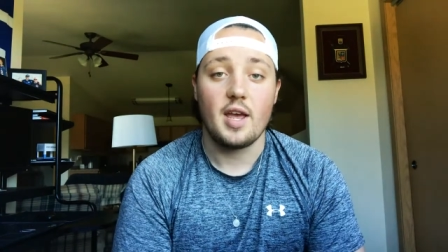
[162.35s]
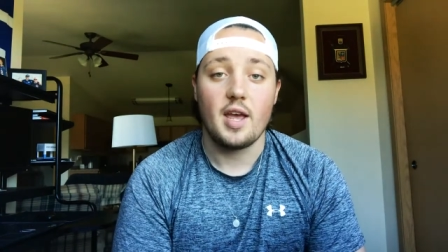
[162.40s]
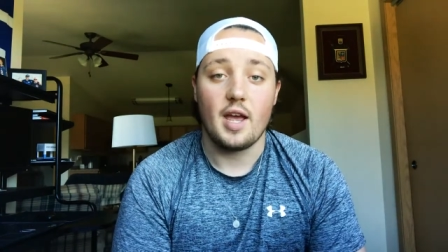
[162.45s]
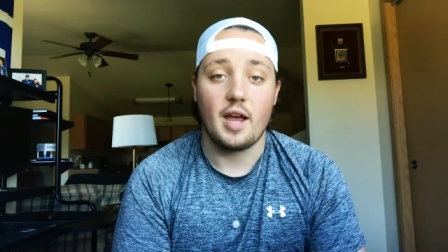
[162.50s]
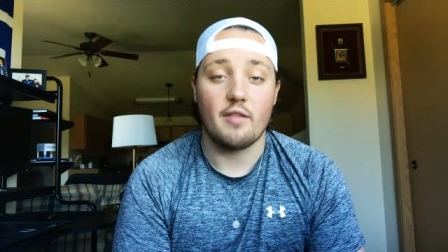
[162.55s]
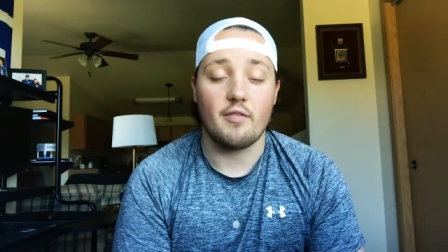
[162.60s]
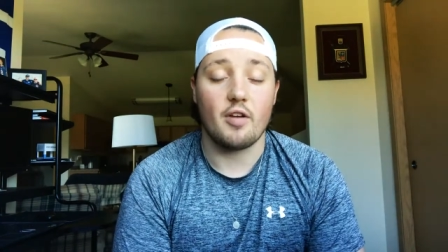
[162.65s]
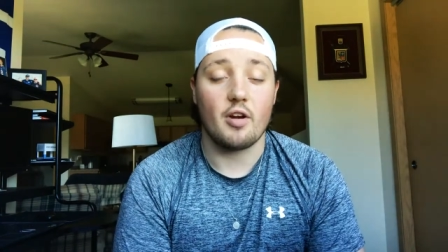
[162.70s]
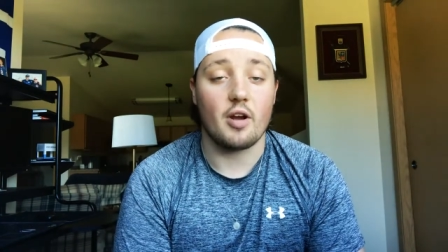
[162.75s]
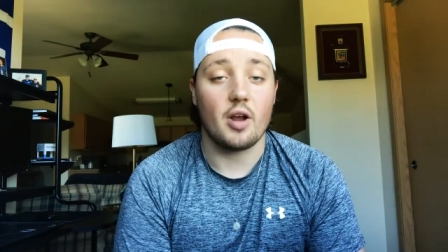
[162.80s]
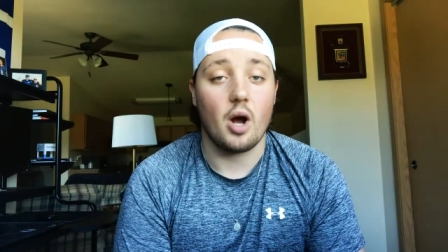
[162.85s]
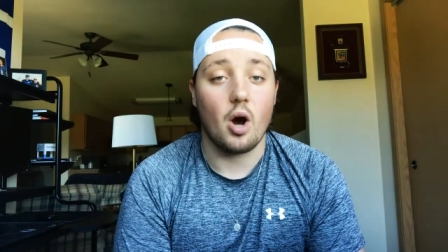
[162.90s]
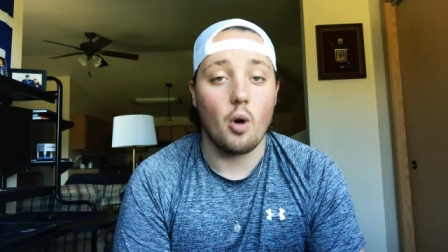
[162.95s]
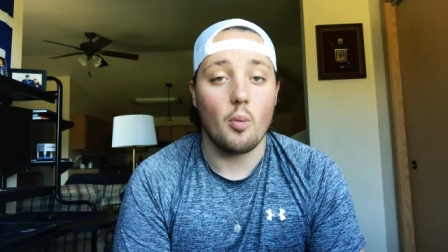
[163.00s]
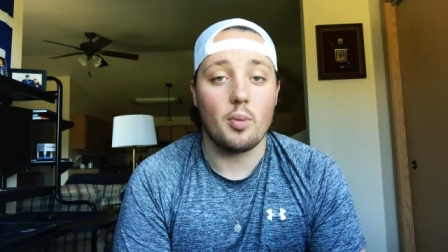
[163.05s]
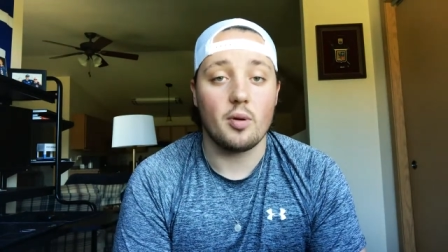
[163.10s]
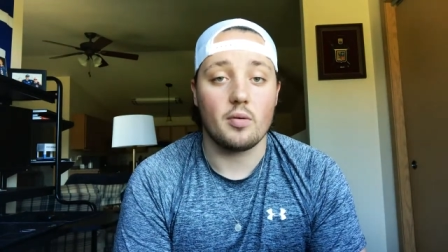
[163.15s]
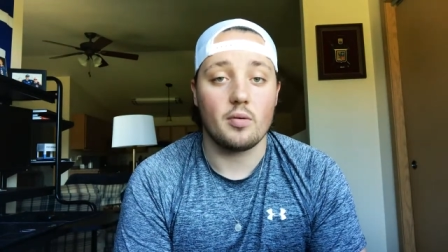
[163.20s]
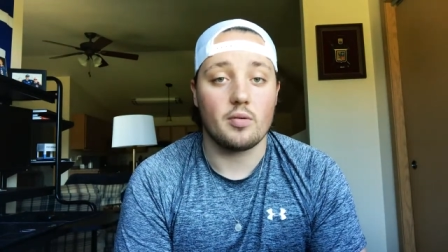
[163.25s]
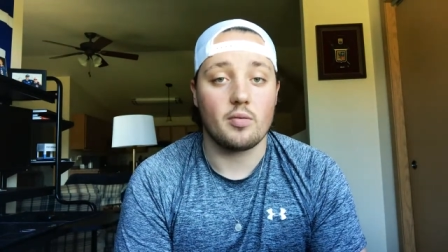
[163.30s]
and very
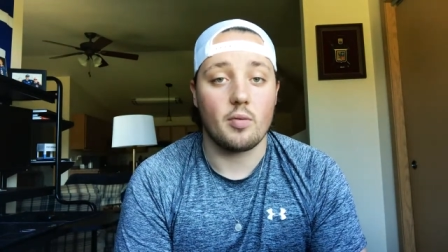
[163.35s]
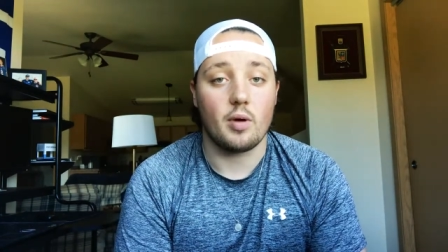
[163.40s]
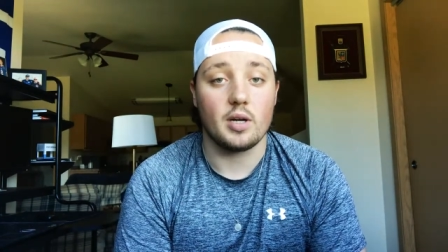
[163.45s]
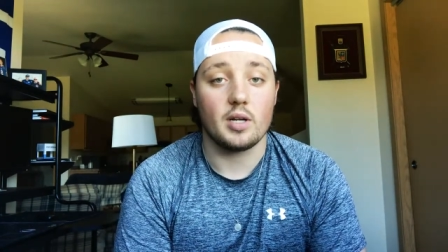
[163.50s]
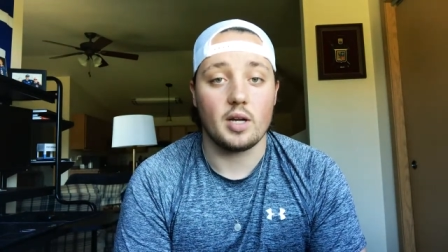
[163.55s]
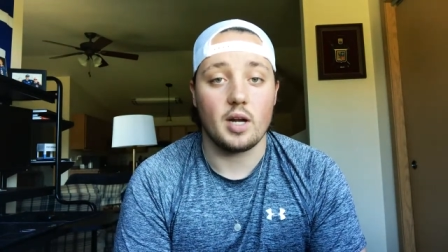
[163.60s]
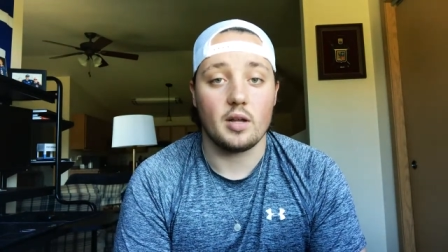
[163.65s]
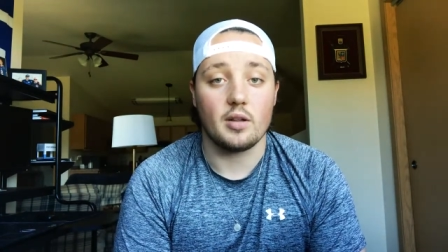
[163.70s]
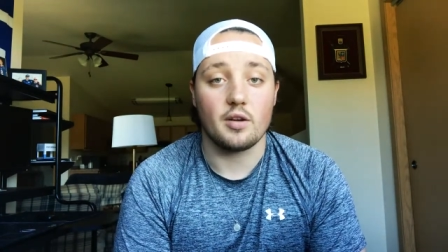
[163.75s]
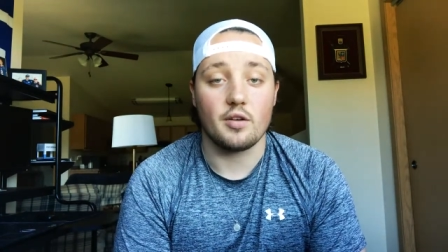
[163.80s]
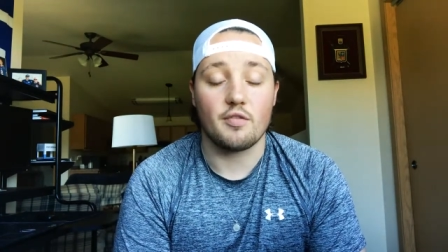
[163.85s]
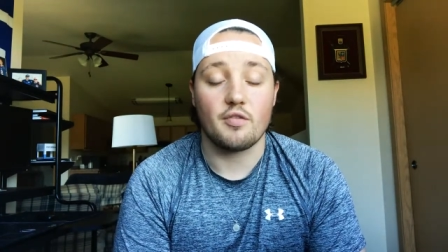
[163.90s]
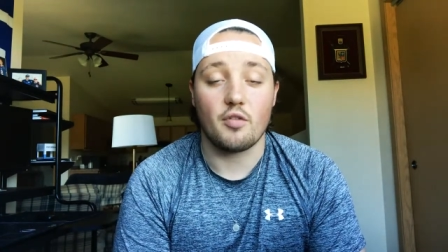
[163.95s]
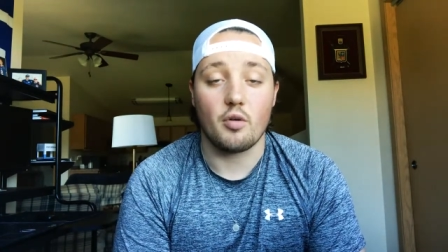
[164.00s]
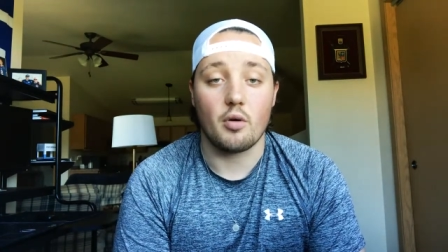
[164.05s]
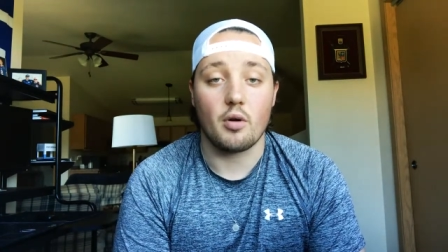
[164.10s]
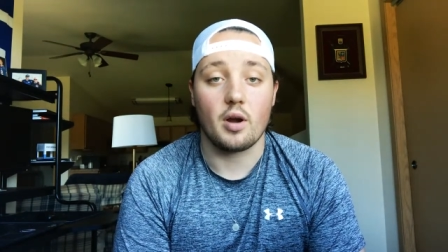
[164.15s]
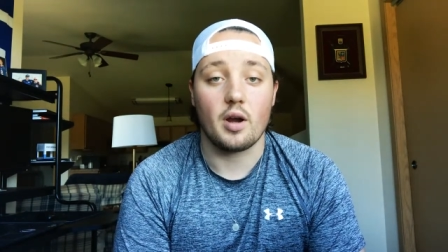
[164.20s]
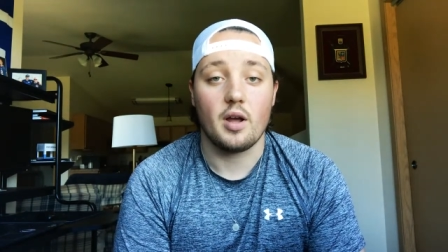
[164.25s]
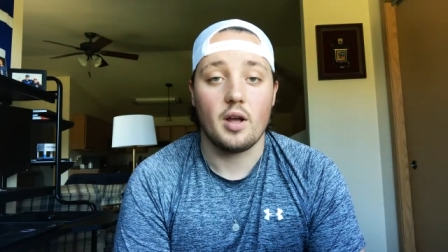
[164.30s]
open with one another
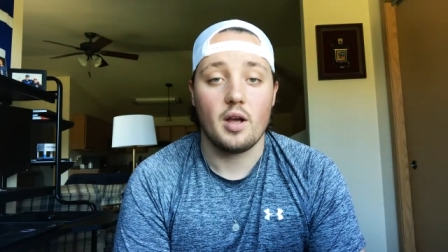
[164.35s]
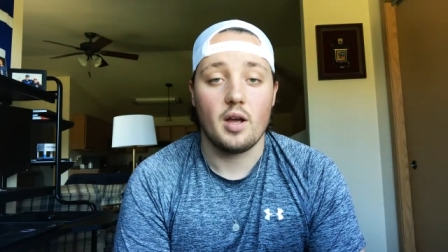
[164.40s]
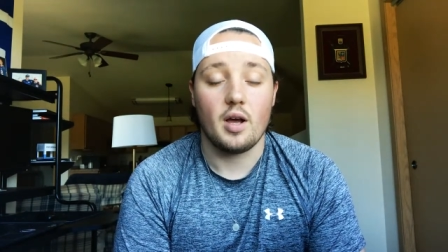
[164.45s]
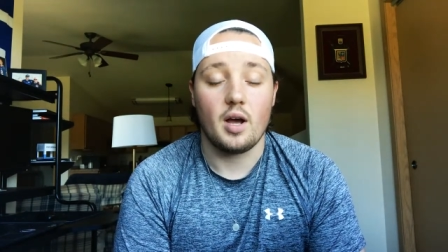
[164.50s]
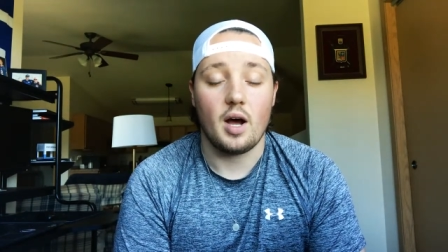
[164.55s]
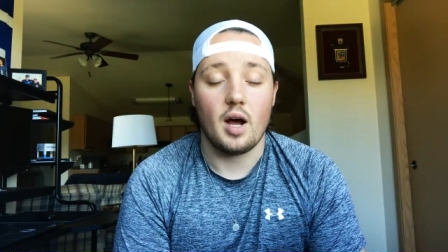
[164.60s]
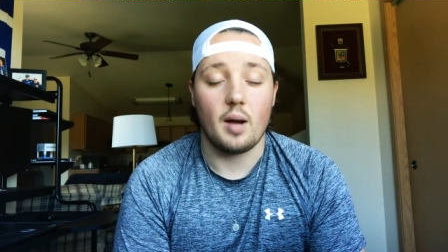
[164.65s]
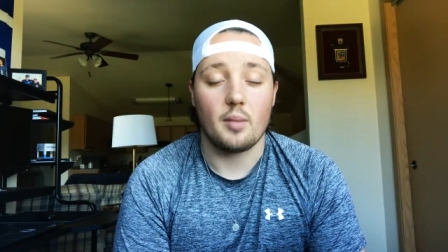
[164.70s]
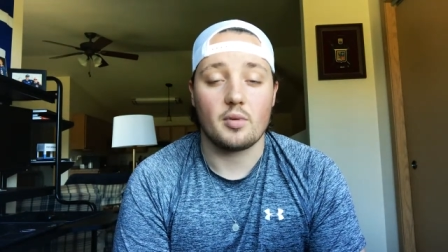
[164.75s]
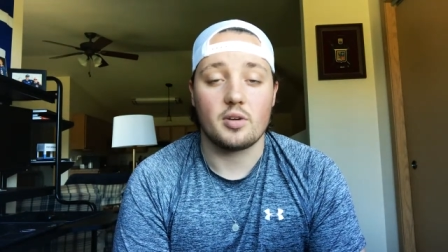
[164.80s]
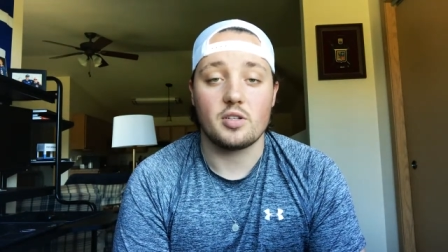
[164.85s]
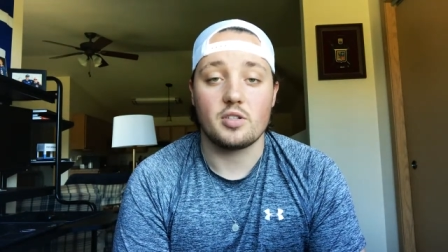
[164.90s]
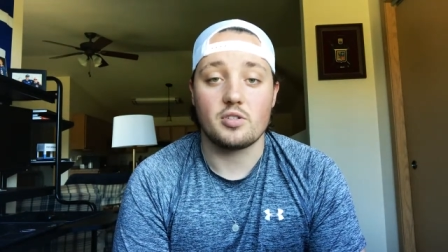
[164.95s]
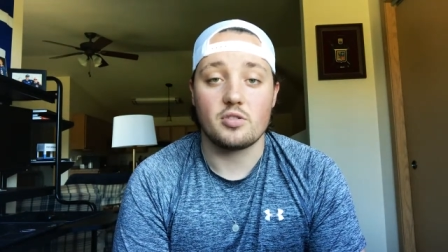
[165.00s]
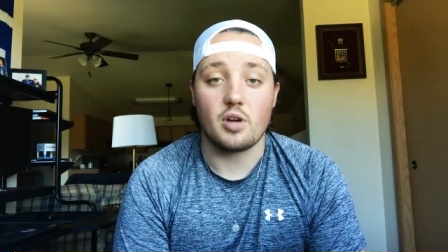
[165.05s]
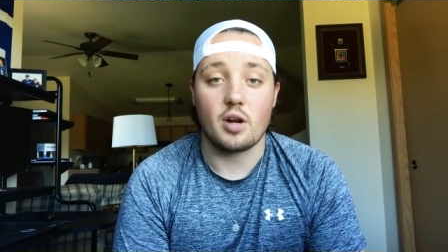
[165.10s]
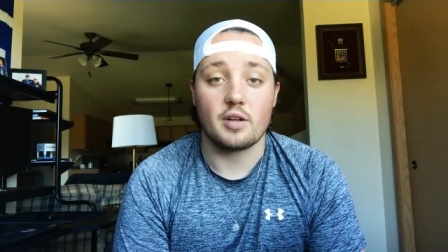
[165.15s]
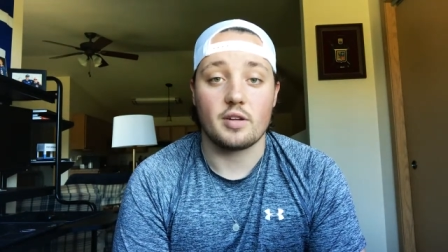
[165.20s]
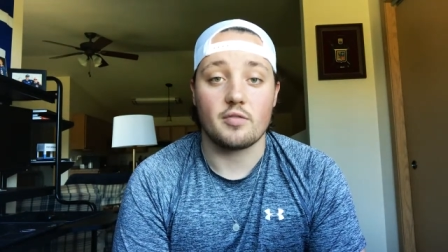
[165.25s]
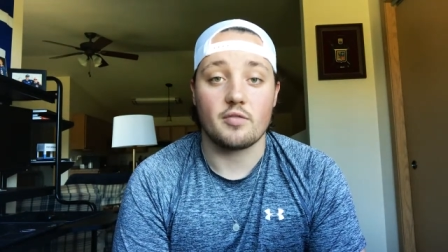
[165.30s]
for um,
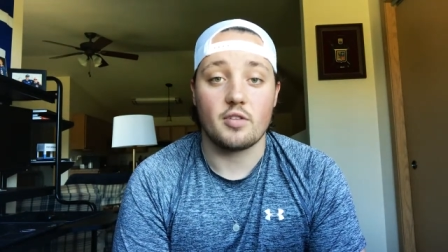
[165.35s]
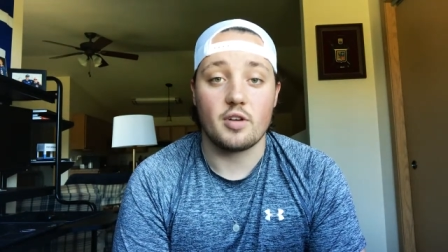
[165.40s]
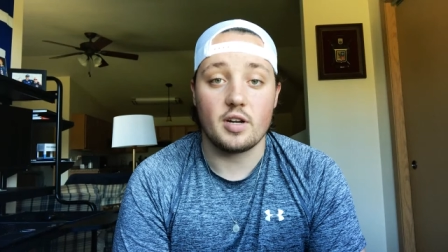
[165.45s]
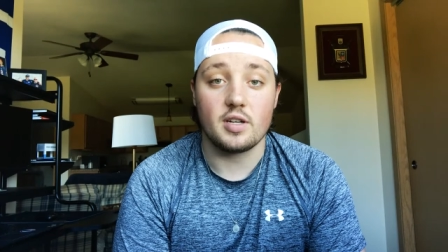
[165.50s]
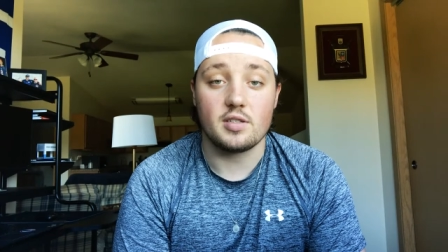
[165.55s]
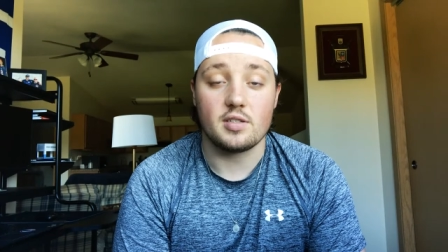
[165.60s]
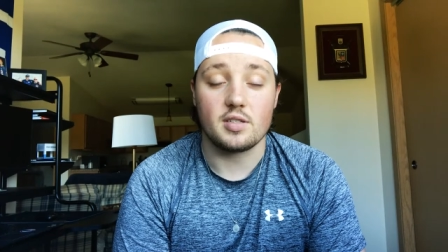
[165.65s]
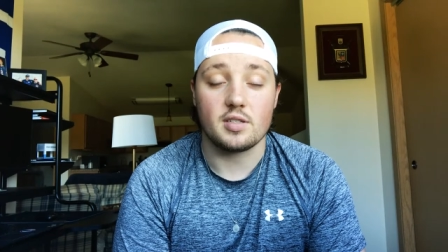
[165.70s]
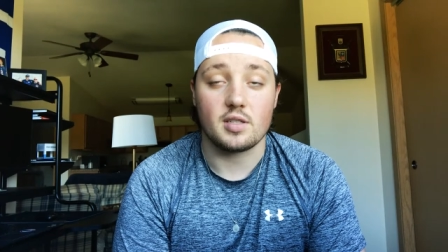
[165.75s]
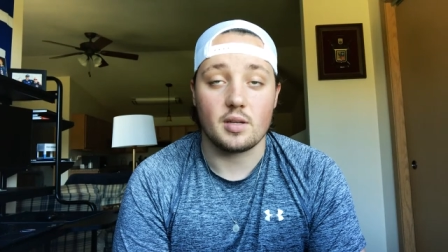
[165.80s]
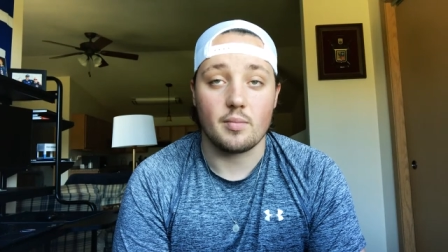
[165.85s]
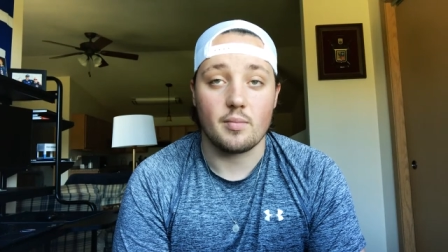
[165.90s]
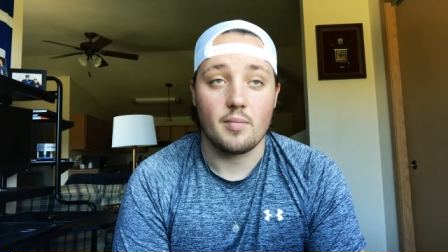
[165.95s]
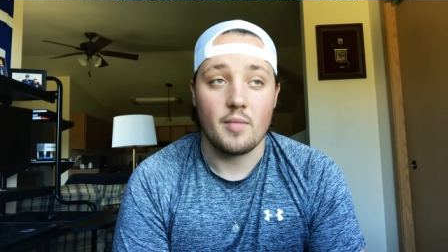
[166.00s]
constructive criticism.